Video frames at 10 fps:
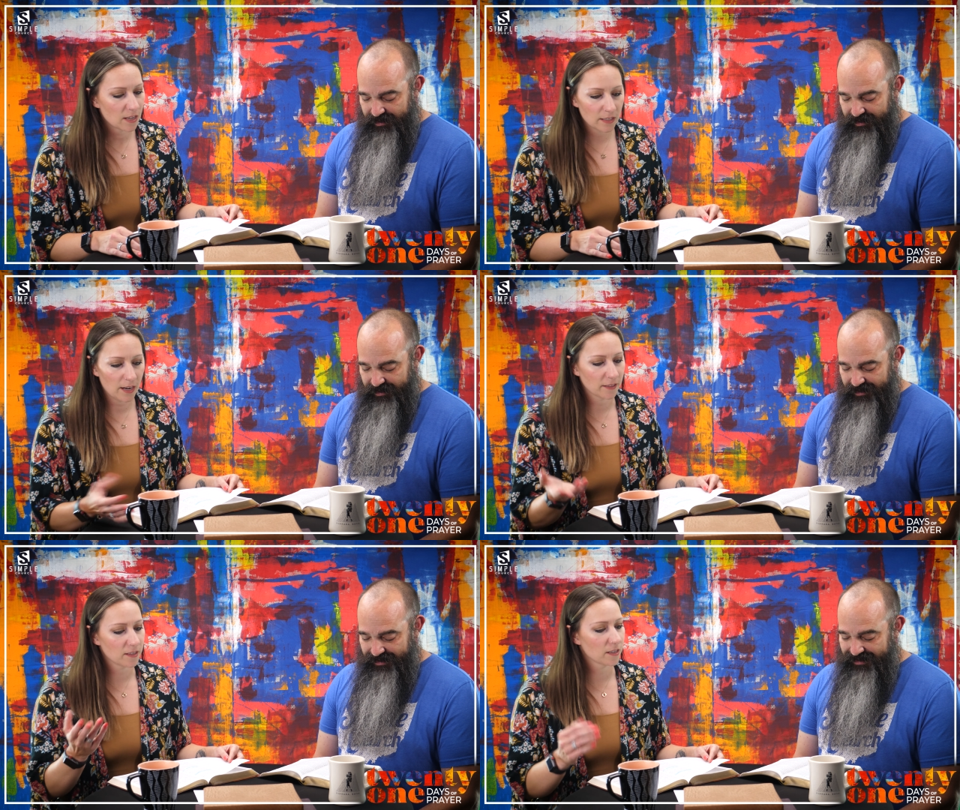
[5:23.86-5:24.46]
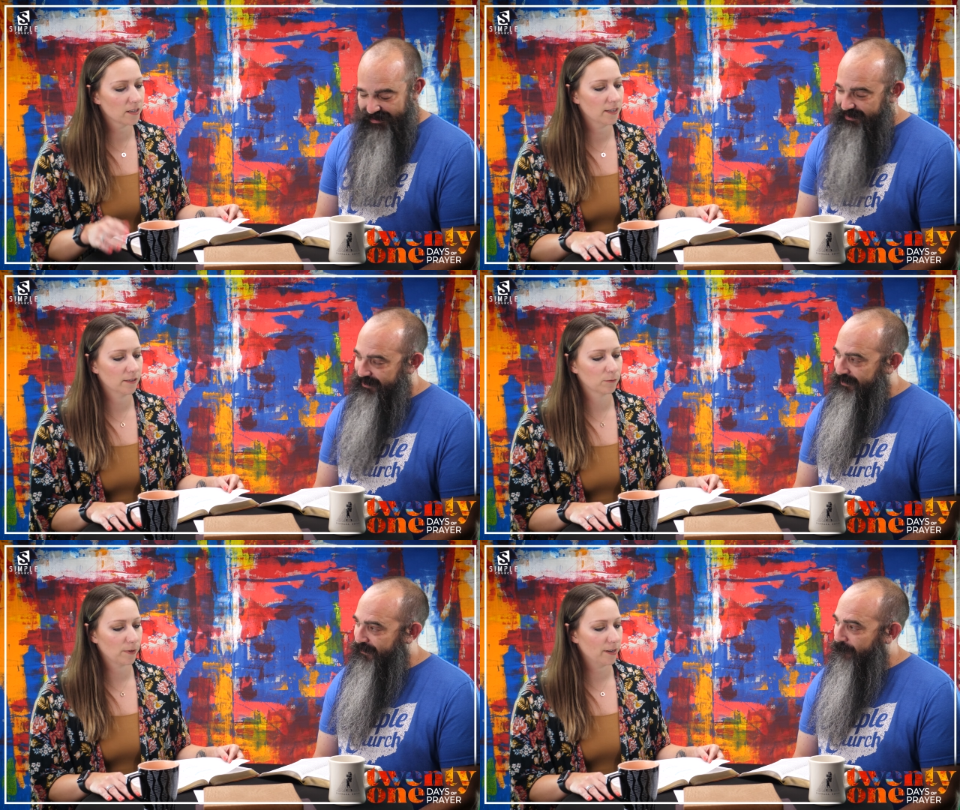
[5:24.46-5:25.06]
Speaker 1: Yeah, I think
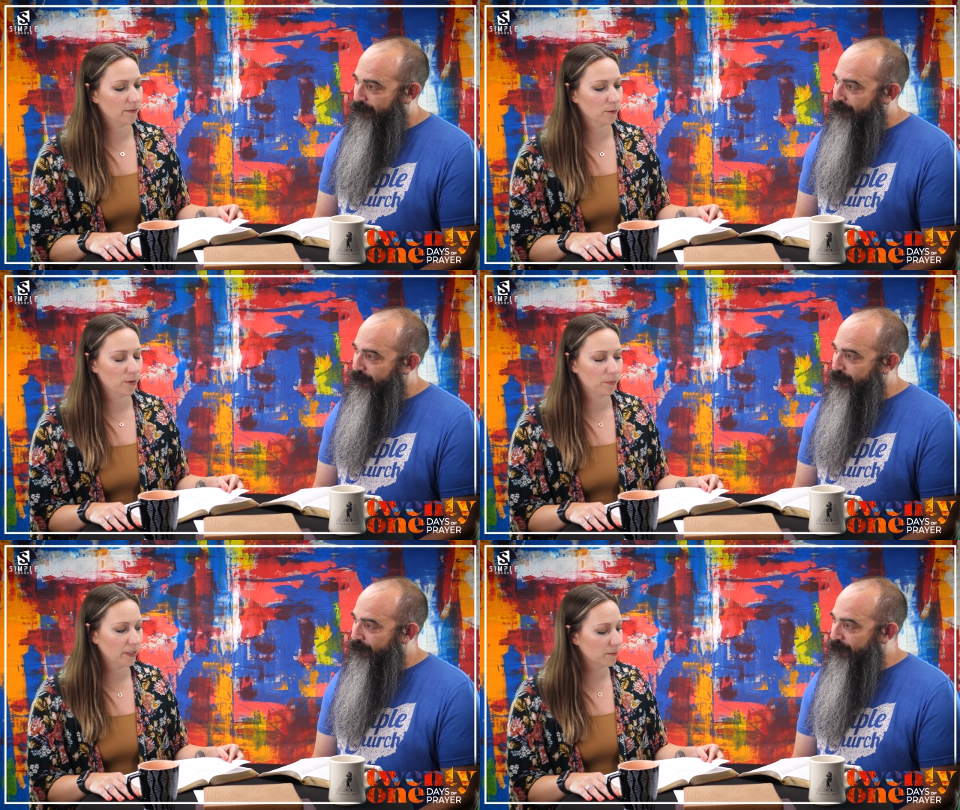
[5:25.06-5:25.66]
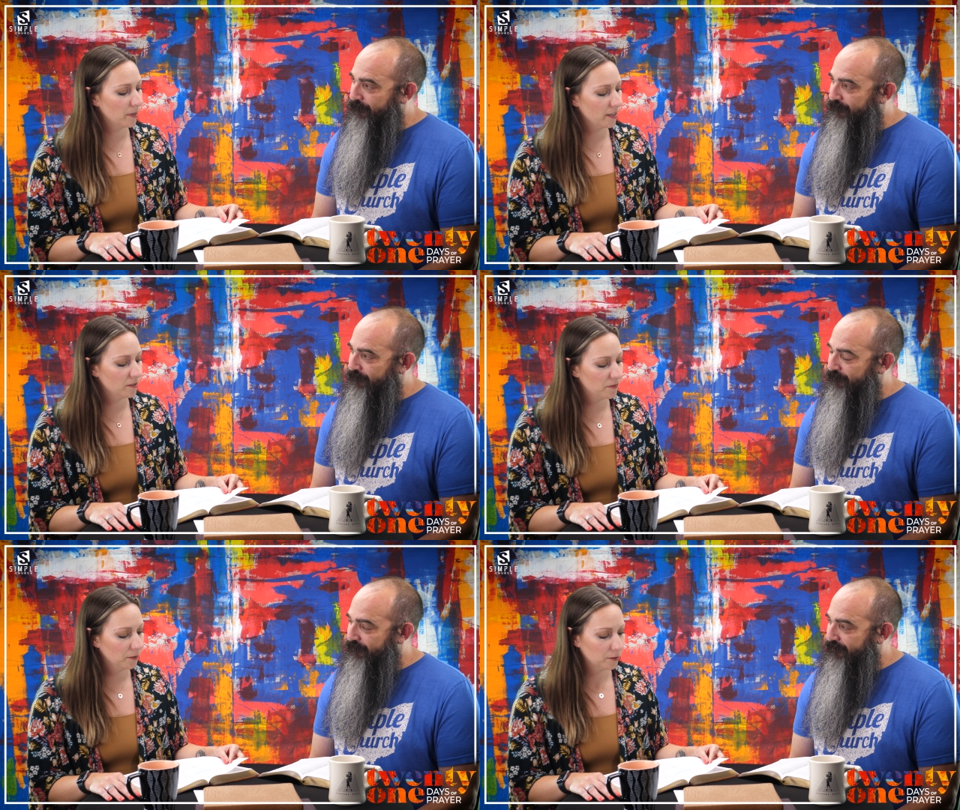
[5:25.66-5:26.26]
uh, right off the rip, like my
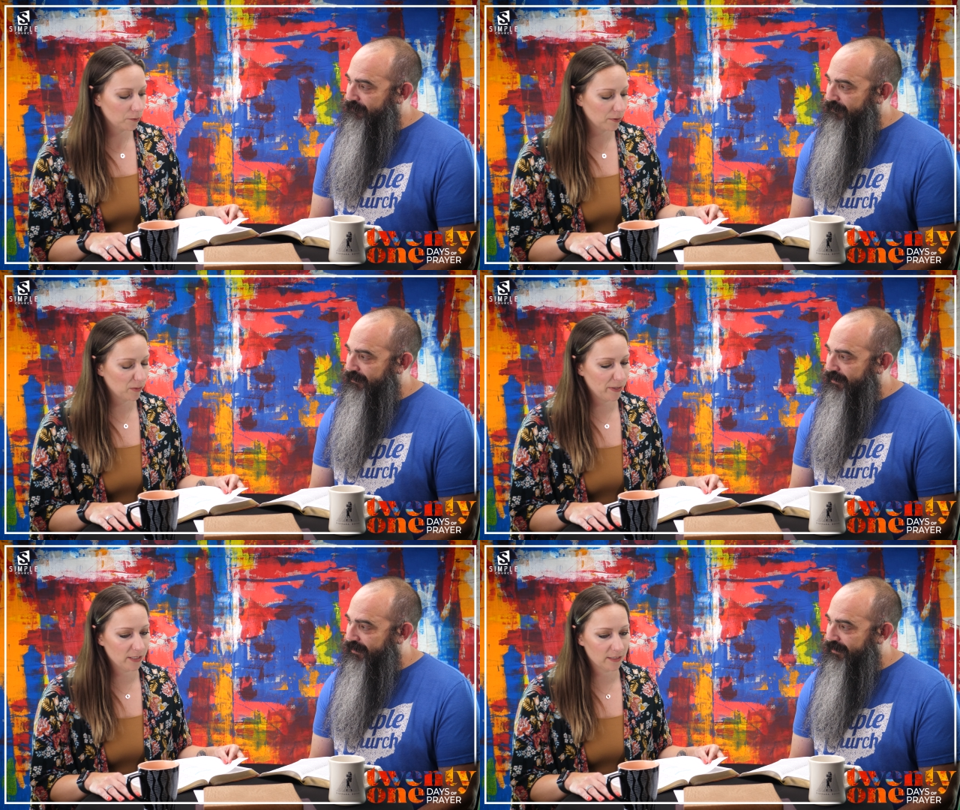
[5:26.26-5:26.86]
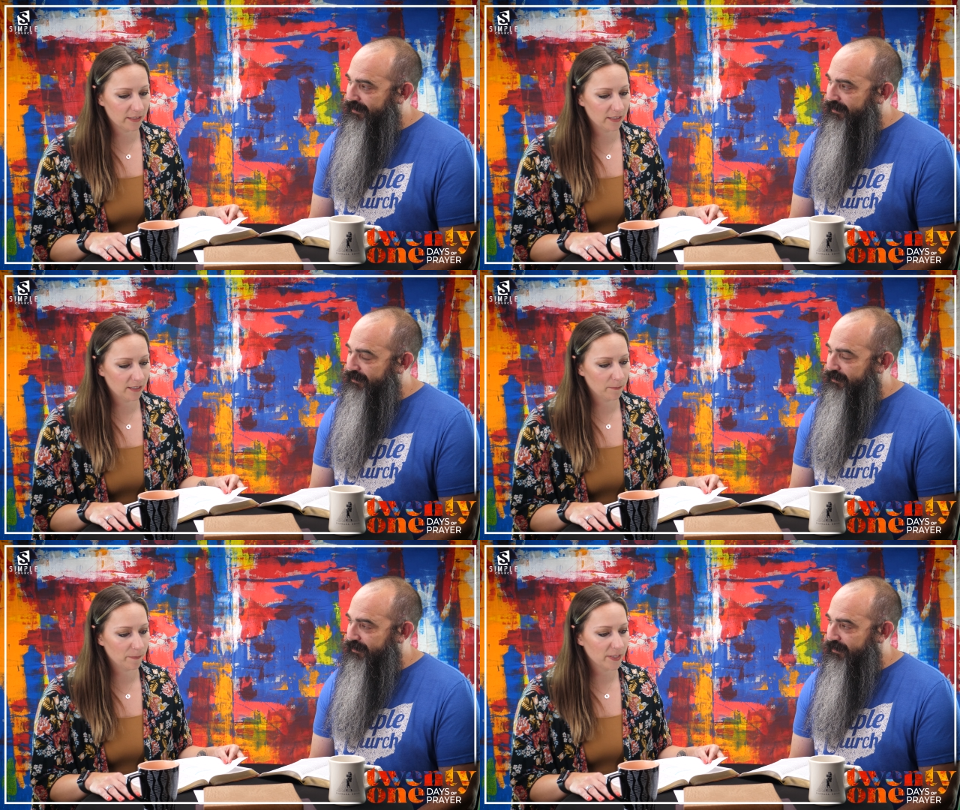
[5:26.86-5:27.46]
unfiltered response
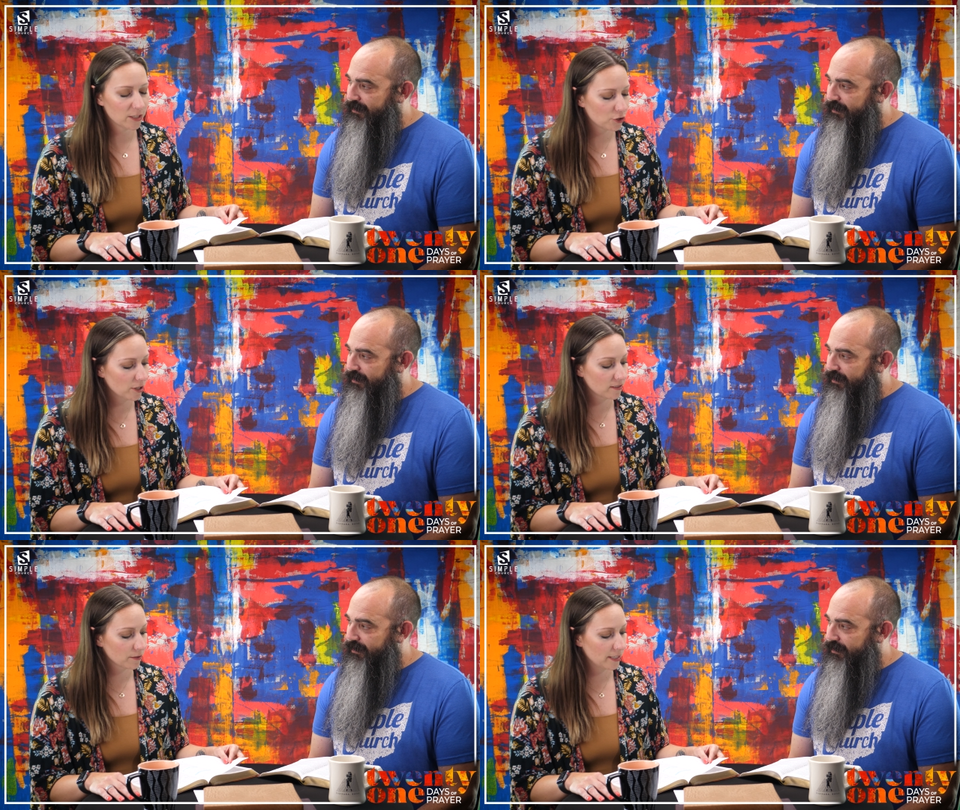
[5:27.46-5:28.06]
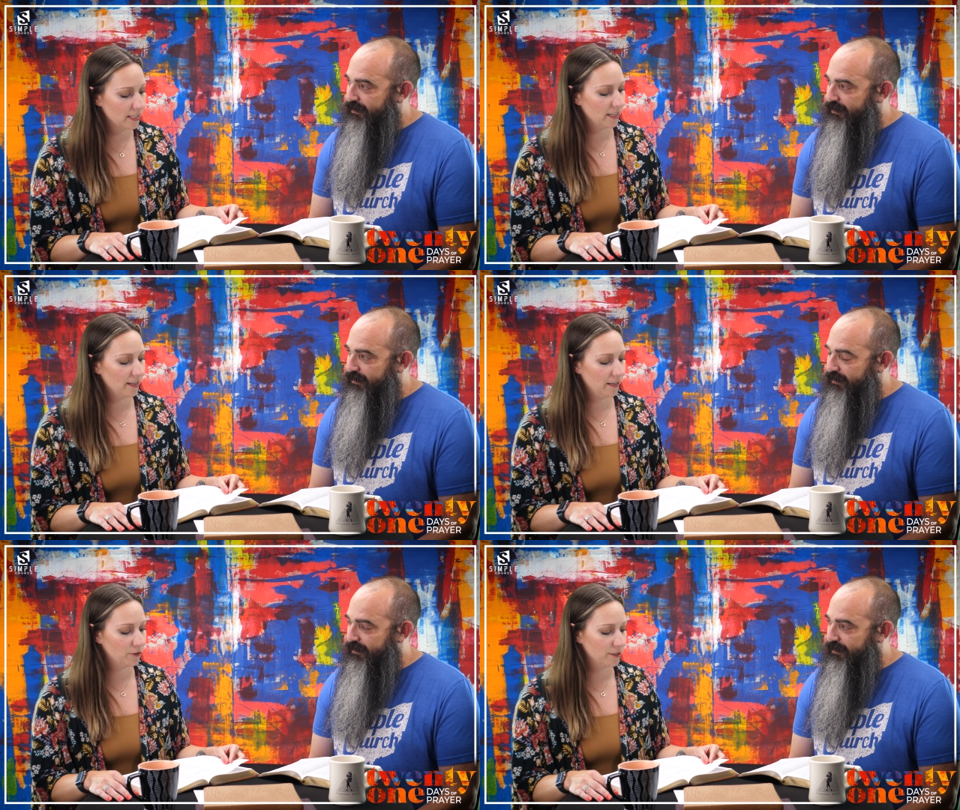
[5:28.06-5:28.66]
um, is just looking
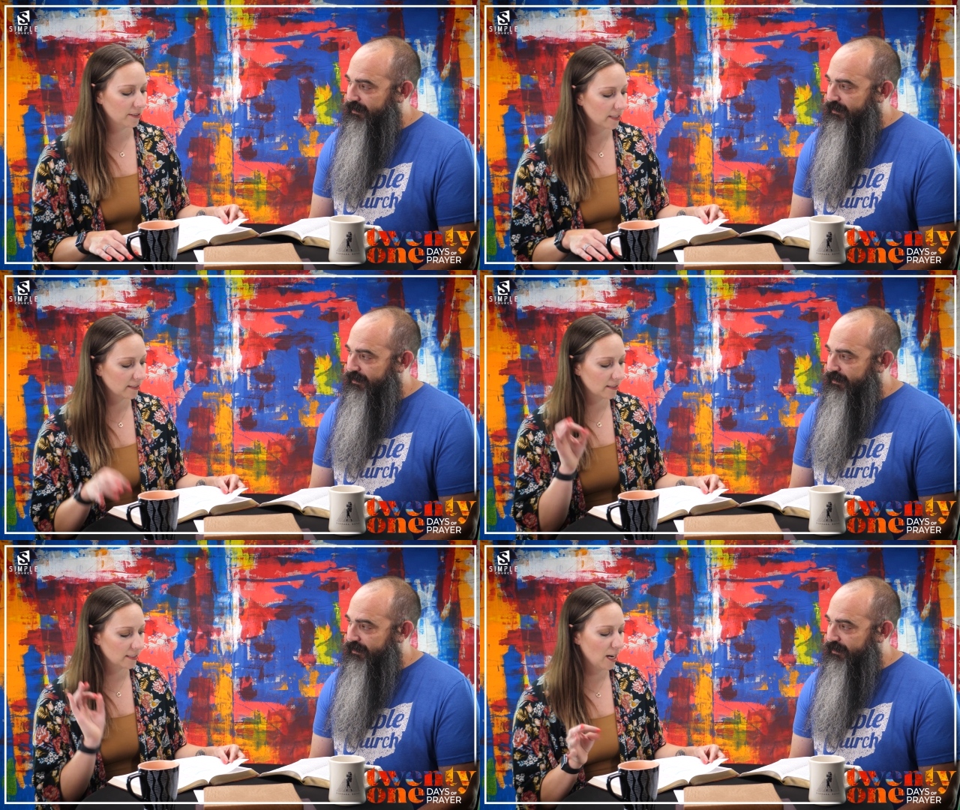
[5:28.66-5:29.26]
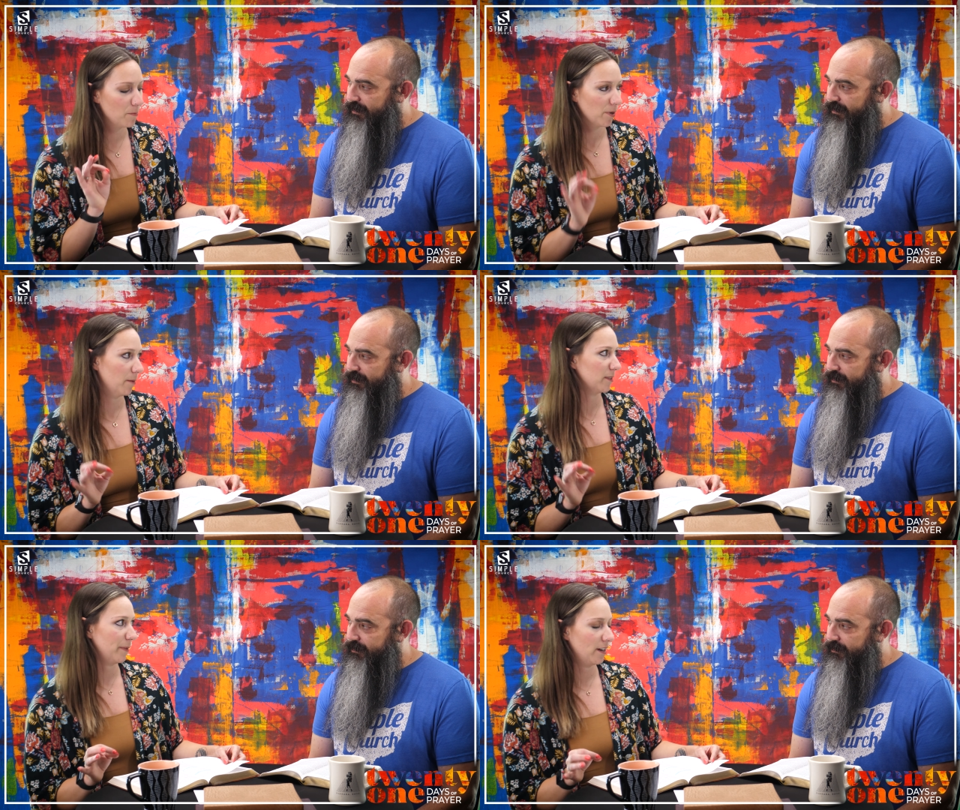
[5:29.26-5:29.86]
at how Jesus says, "The time
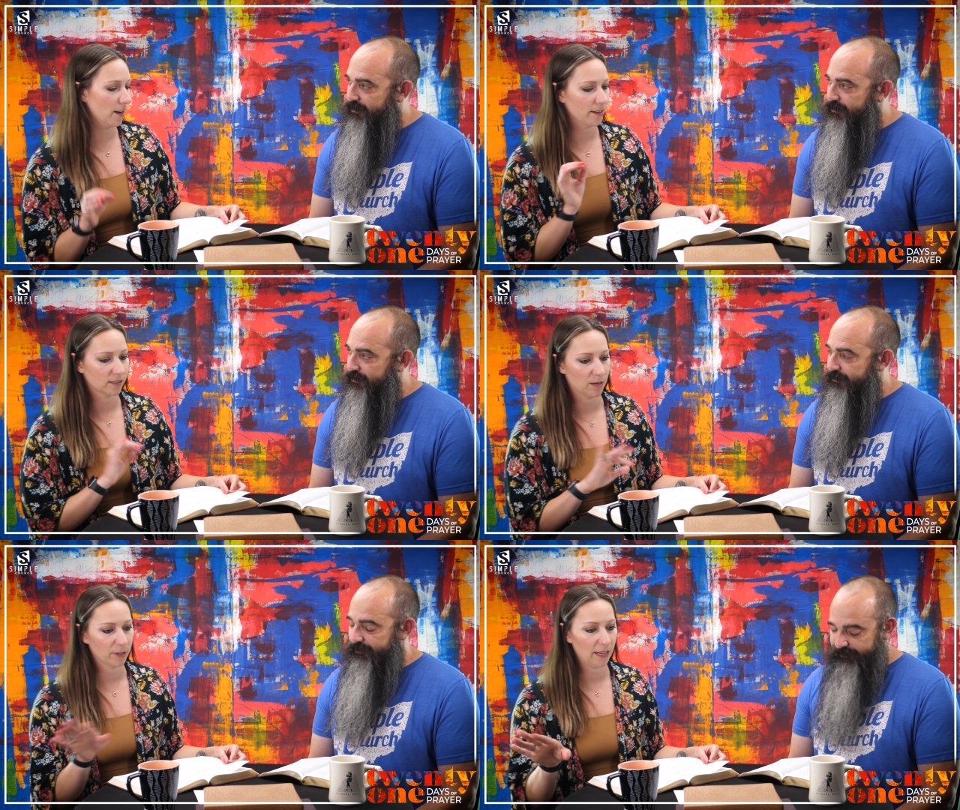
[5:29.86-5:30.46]
promised by God has come at